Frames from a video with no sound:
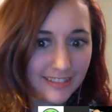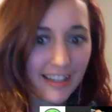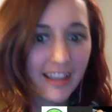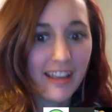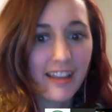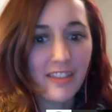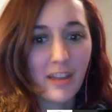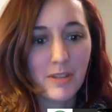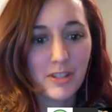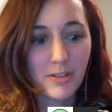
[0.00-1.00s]
and that
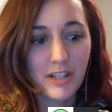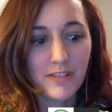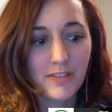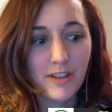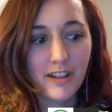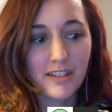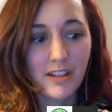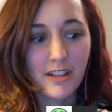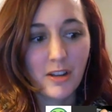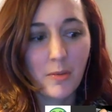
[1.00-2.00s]
means creative
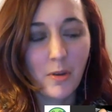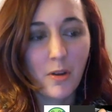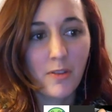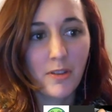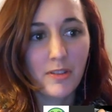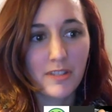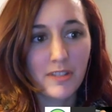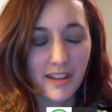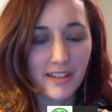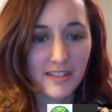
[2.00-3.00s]
directing all the
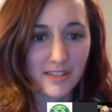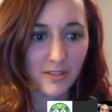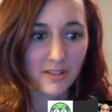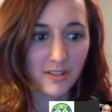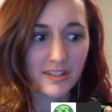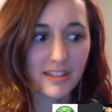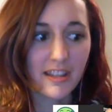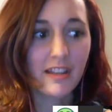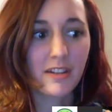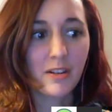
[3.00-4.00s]
designs and the looks,
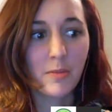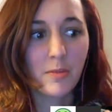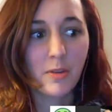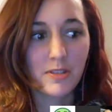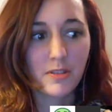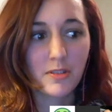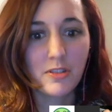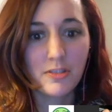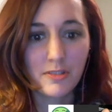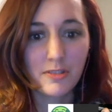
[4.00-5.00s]
and also the
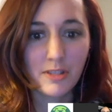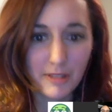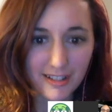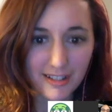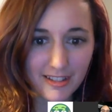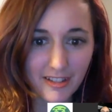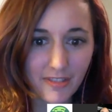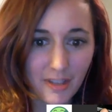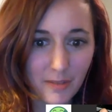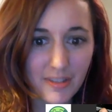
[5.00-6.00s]
user experience of
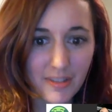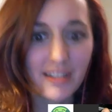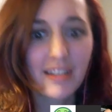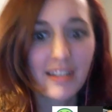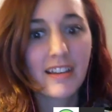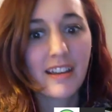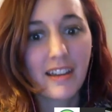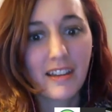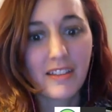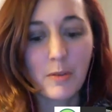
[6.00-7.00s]
themes
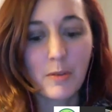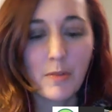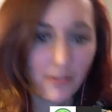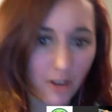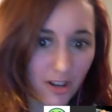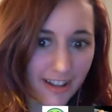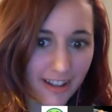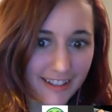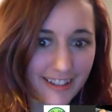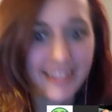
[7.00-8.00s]
and that we make for our
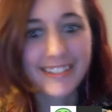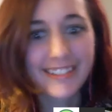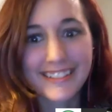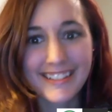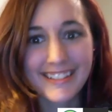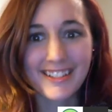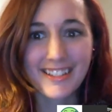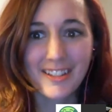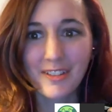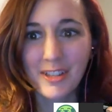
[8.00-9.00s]
clients. And
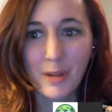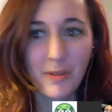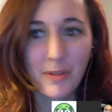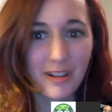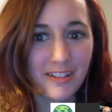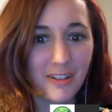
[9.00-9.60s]
so that's what I'm here to talk